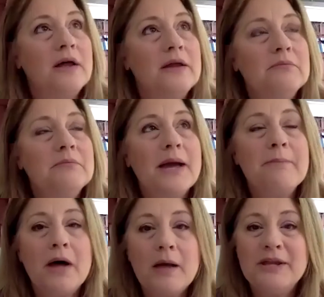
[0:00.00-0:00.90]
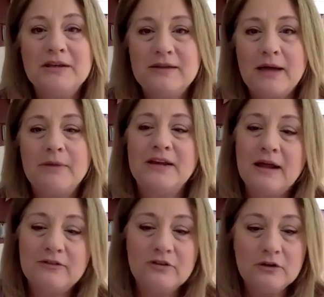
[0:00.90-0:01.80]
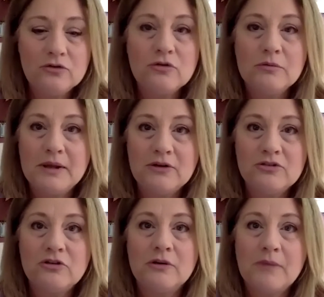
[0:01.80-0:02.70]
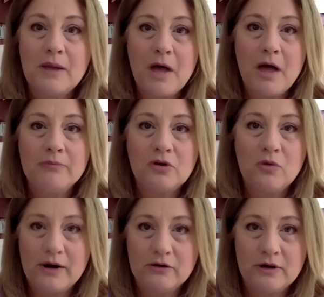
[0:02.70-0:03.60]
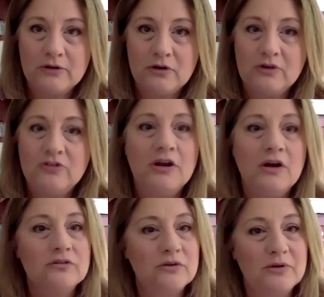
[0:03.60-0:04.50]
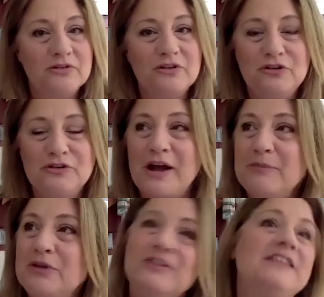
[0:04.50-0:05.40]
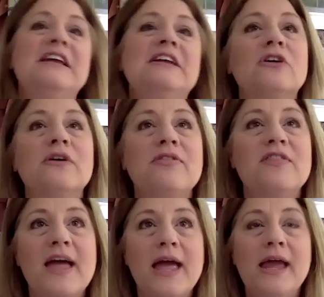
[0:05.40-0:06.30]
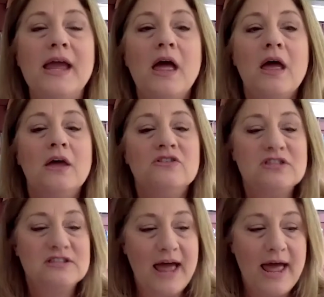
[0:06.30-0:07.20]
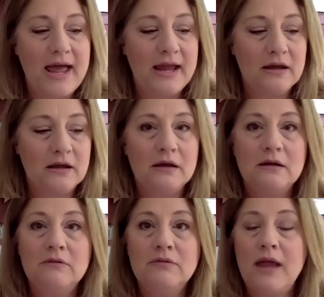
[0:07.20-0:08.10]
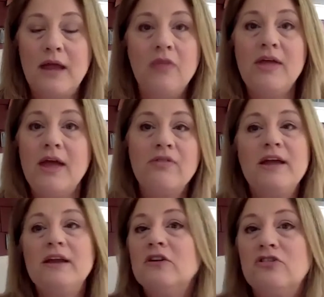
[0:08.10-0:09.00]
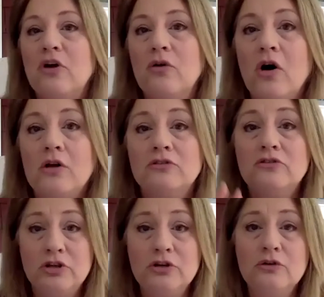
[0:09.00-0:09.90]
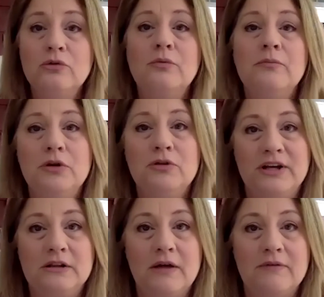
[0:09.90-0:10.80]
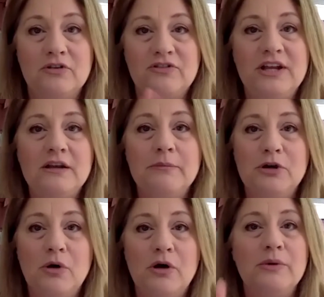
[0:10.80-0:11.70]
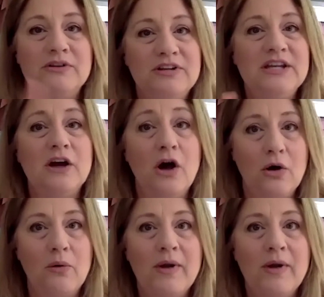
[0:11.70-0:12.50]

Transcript: My mom and dad, my dad's a Lutheran minister and my mom's a choir director, and she also was a junior high music teacher, and they sang. They did a show called Two Music Lovers, TWO and TO,